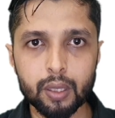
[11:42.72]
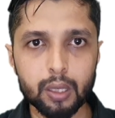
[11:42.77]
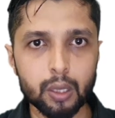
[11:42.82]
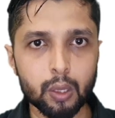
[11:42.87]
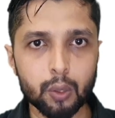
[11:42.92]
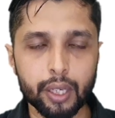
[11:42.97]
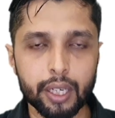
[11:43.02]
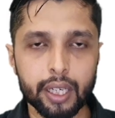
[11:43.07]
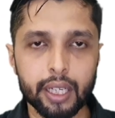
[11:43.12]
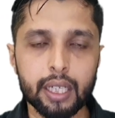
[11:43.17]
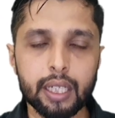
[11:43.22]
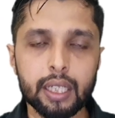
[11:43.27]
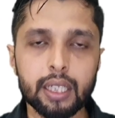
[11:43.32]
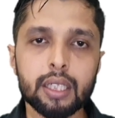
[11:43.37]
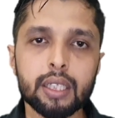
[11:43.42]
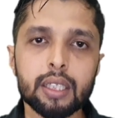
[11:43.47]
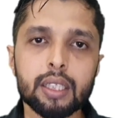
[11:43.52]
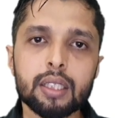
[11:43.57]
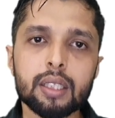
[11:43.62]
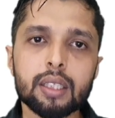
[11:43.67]
Okay,
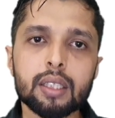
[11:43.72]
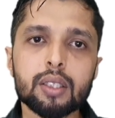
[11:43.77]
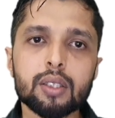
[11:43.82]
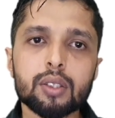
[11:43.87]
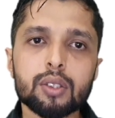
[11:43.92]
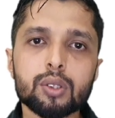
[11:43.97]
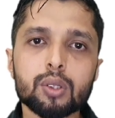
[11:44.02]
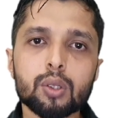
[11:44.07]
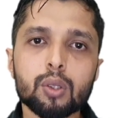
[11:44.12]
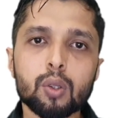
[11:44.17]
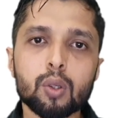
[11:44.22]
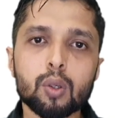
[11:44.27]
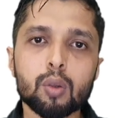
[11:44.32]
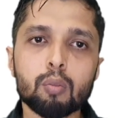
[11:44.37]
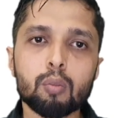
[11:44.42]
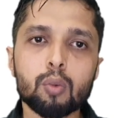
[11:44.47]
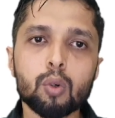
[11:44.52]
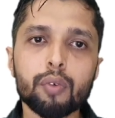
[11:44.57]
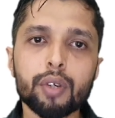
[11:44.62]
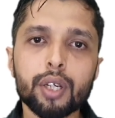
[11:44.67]
so
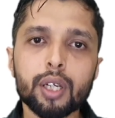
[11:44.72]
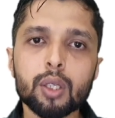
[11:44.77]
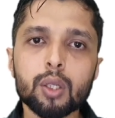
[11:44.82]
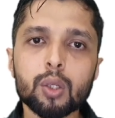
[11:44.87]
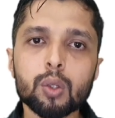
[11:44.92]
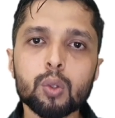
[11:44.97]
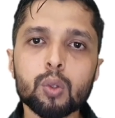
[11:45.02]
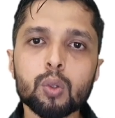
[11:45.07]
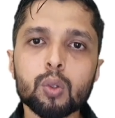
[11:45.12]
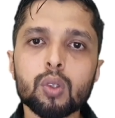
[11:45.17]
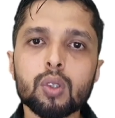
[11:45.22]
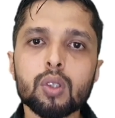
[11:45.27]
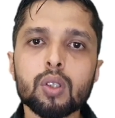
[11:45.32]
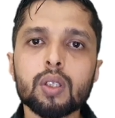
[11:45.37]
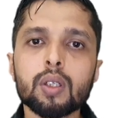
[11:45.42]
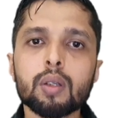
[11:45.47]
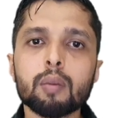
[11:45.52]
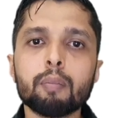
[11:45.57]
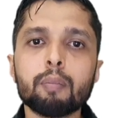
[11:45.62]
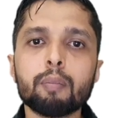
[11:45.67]
moving to
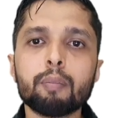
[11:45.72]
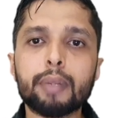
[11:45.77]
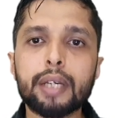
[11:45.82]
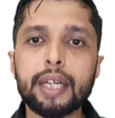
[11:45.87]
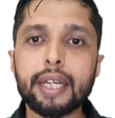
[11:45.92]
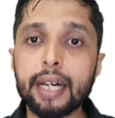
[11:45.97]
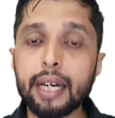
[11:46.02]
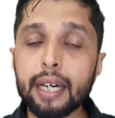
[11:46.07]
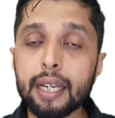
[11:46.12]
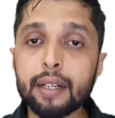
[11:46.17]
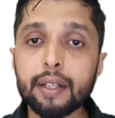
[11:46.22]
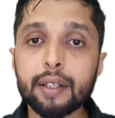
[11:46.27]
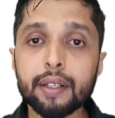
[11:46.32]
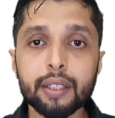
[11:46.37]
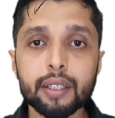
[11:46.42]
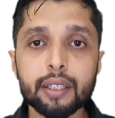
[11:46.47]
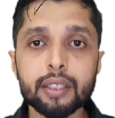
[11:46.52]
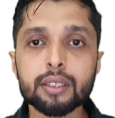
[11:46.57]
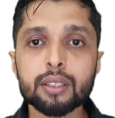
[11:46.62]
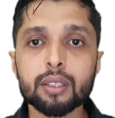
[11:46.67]

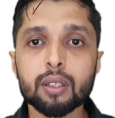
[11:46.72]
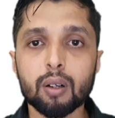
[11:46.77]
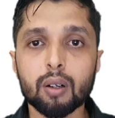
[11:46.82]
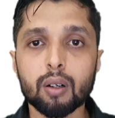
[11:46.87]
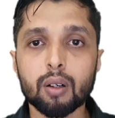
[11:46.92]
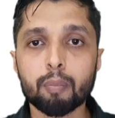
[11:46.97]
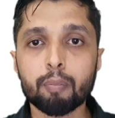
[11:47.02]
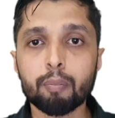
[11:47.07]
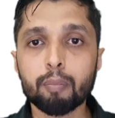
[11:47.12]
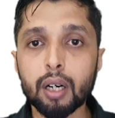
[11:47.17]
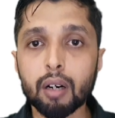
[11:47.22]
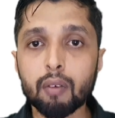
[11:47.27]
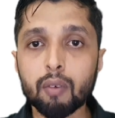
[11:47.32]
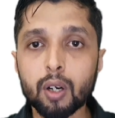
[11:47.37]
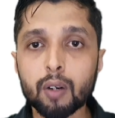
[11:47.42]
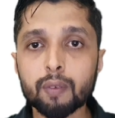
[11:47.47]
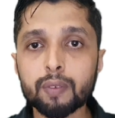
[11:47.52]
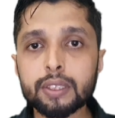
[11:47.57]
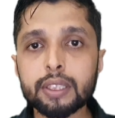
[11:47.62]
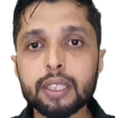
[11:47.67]
penalties or
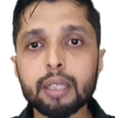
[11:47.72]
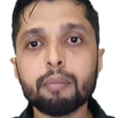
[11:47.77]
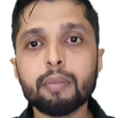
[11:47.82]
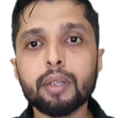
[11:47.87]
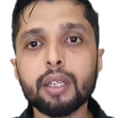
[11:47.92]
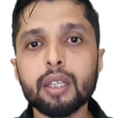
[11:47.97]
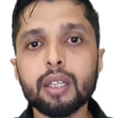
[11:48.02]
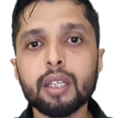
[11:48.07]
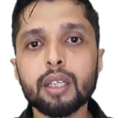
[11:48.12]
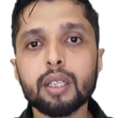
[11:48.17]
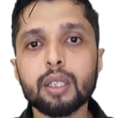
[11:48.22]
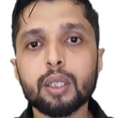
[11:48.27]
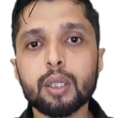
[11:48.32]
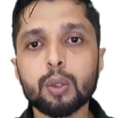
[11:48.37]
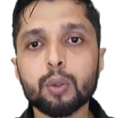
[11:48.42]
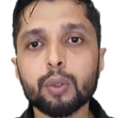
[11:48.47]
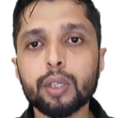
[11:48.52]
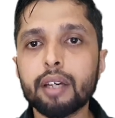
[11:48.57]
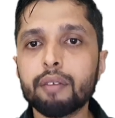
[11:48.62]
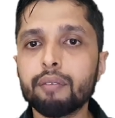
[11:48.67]
power of SEBI
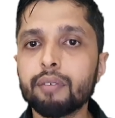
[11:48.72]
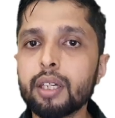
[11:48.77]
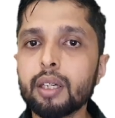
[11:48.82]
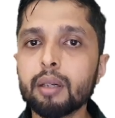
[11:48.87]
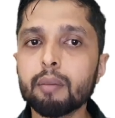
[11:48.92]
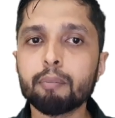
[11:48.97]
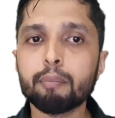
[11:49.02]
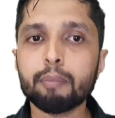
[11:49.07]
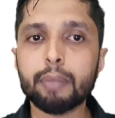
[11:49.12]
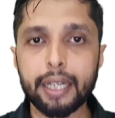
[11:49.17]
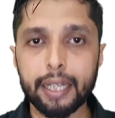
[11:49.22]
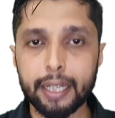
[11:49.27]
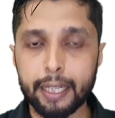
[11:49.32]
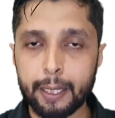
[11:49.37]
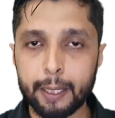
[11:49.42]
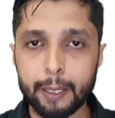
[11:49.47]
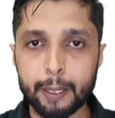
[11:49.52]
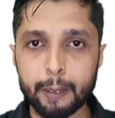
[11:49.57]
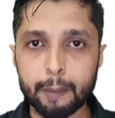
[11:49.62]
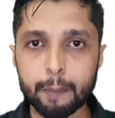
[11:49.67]
to levy
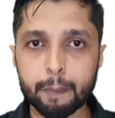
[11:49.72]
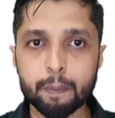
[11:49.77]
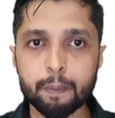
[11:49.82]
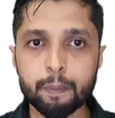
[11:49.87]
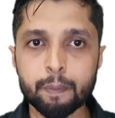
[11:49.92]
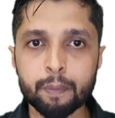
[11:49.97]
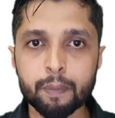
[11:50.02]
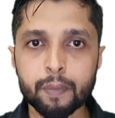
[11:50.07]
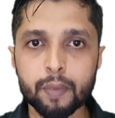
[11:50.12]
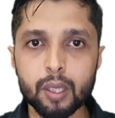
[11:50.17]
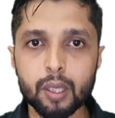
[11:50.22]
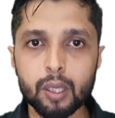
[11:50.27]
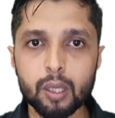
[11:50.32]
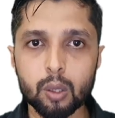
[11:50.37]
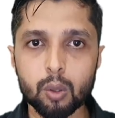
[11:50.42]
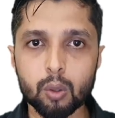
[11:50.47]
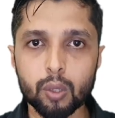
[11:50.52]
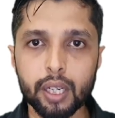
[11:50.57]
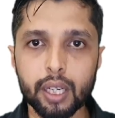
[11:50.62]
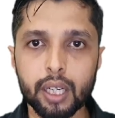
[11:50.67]
penalty.
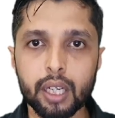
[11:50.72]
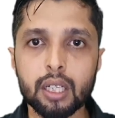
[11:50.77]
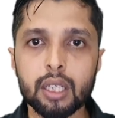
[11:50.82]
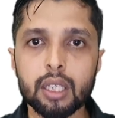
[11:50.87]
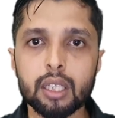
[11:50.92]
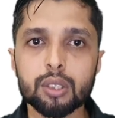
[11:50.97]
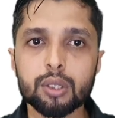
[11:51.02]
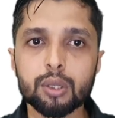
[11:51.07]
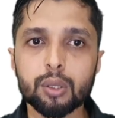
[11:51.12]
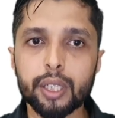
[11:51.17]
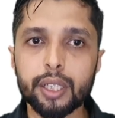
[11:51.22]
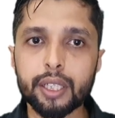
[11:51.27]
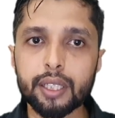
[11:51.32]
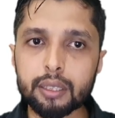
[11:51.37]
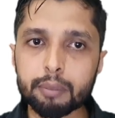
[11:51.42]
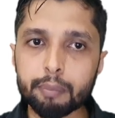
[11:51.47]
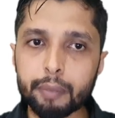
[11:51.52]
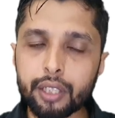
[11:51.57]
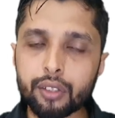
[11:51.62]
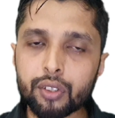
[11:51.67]
Okay, so it
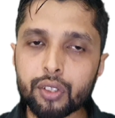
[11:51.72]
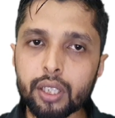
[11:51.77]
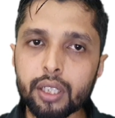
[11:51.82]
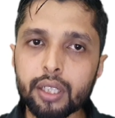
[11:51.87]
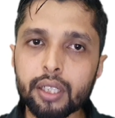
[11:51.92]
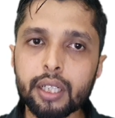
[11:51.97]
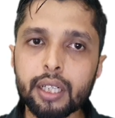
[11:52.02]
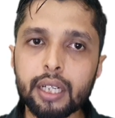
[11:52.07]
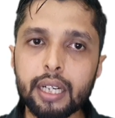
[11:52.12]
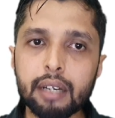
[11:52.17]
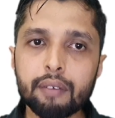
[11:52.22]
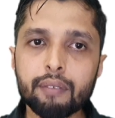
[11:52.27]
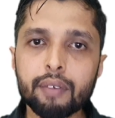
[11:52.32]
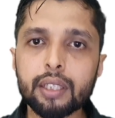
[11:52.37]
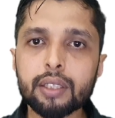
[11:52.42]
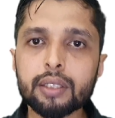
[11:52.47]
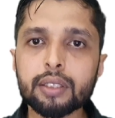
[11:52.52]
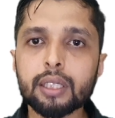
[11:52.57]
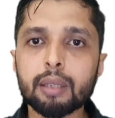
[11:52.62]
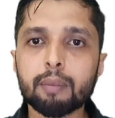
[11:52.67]
is mentioned in
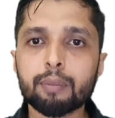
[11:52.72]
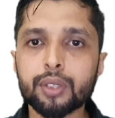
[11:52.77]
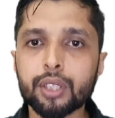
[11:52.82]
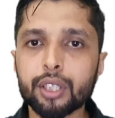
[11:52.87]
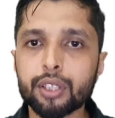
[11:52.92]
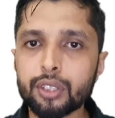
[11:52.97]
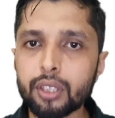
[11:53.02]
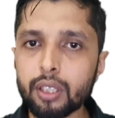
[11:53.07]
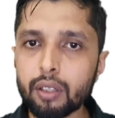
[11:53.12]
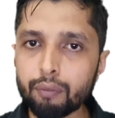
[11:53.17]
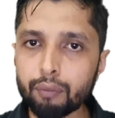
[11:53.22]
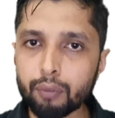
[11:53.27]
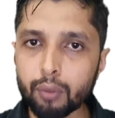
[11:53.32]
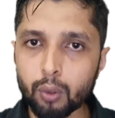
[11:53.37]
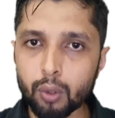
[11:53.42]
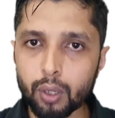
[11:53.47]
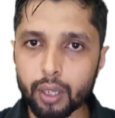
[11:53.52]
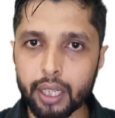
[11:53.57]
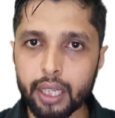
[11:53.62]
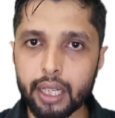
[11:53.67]
11 subsection
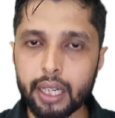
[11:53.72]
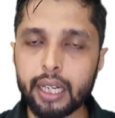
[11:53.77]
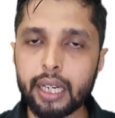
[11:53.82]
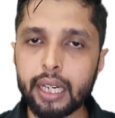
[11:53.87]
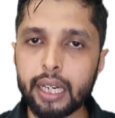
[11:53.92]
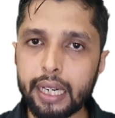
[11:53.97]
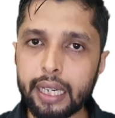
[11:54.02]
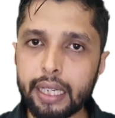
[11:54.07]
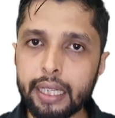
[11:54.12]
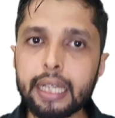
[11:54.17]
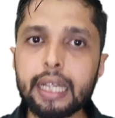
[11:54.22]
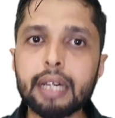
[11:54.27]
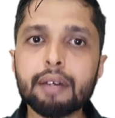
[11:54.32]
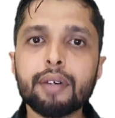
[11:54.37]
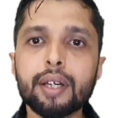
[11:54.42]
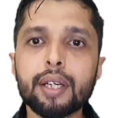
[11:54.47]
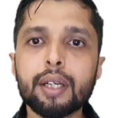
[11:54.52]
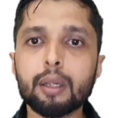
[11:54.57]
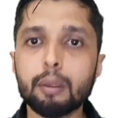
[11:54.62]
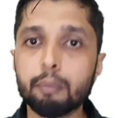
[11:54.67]
4a and
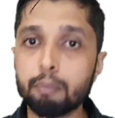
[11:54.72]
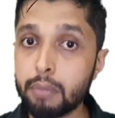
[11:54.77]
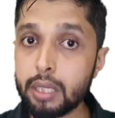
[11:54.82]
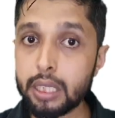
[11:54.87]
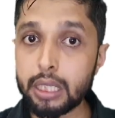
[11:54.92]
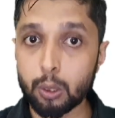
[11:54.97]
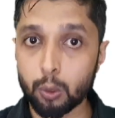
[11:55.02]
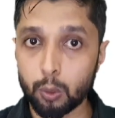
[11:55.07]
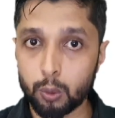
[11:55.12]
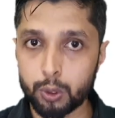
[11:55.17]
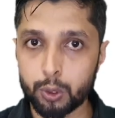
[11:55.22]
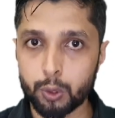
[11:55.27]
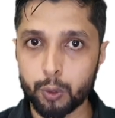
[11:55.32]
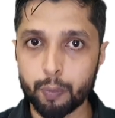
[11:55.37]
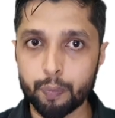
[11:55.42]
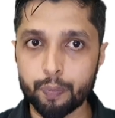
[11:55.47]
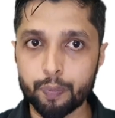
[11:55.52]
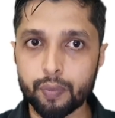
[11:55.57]
11b also.